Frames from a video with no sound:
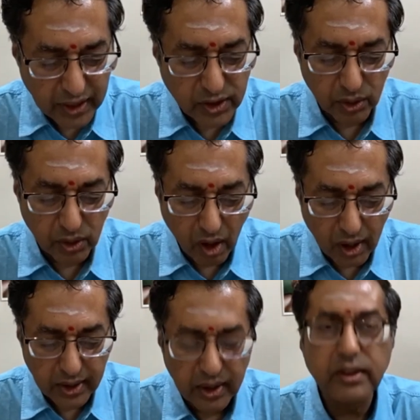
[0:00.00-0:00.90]
had to
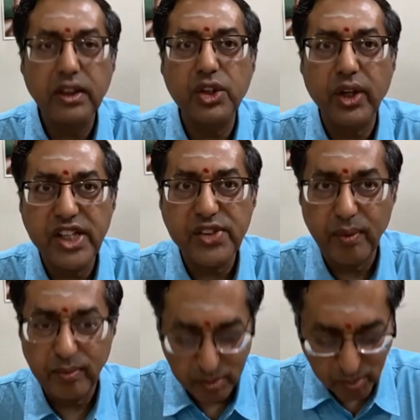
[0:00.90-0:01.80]
guard the trees
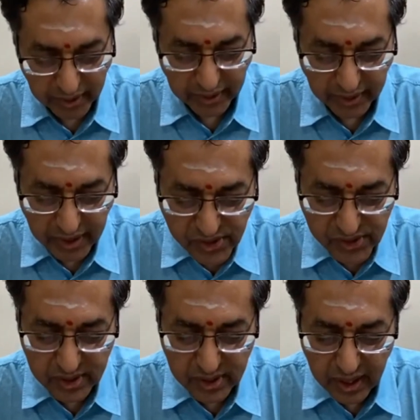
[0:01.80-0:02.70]
from the
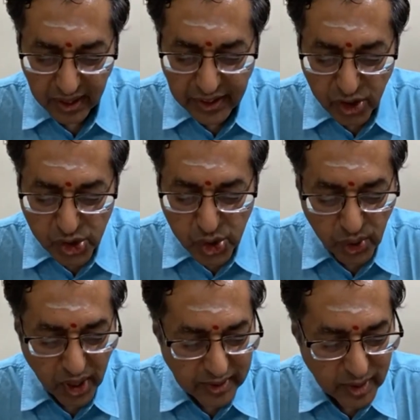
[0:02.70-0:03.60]
monkeys, and he used to
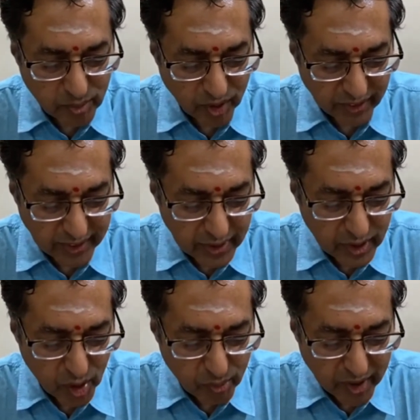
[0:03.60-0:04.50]
drive them away
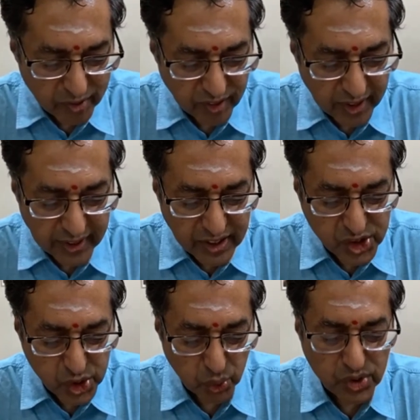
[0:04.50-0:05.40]
by firing
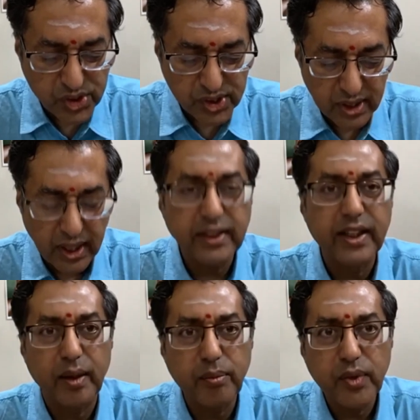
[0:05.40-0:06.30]
stones at
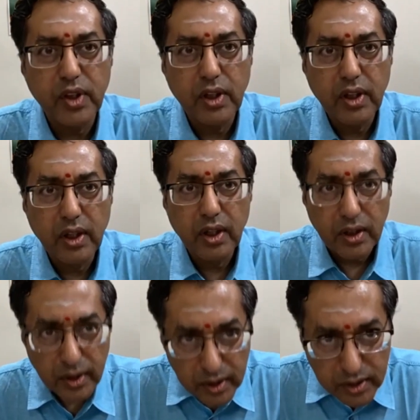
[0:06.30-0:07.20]
them,
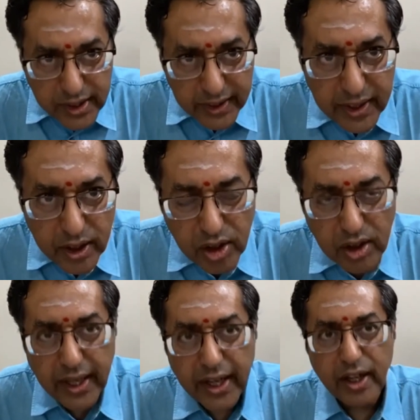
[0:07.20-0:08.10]
taking
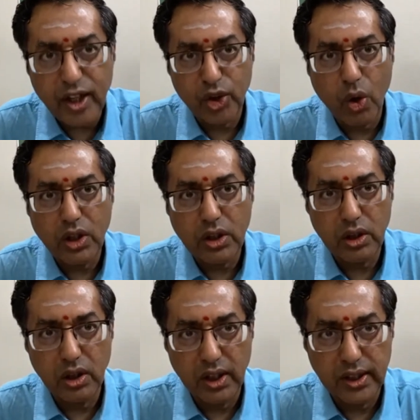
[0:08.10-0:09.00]
care not to
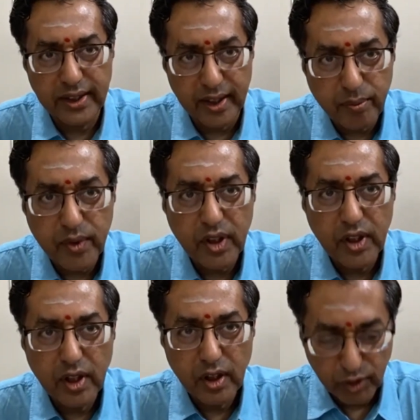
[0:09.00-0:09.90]
hurt them
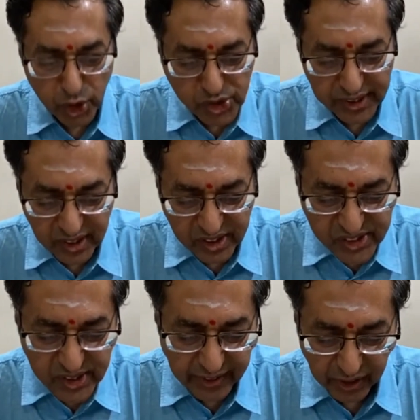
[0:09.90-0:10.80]
using a
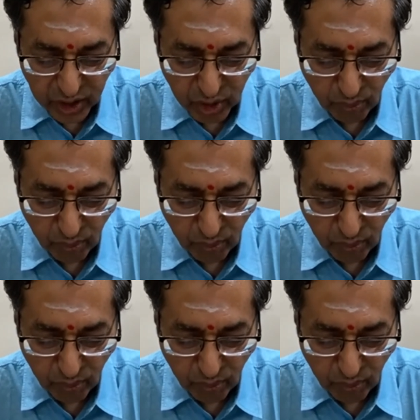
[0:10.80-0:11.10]
sling.